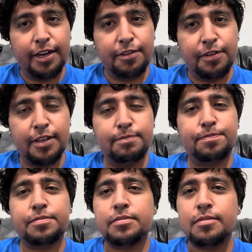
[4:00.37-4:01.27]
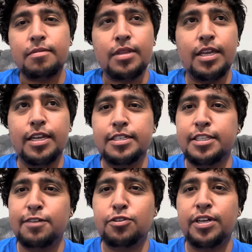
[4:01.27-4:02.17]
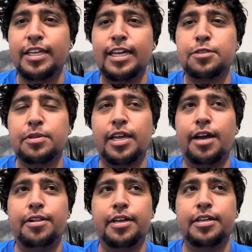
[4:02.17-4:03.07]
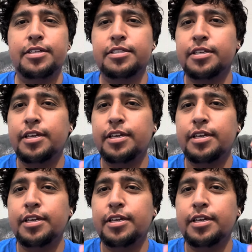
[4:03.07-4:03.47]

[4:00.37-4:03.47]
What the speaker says: of it, and instead of trying to guess what the outline is,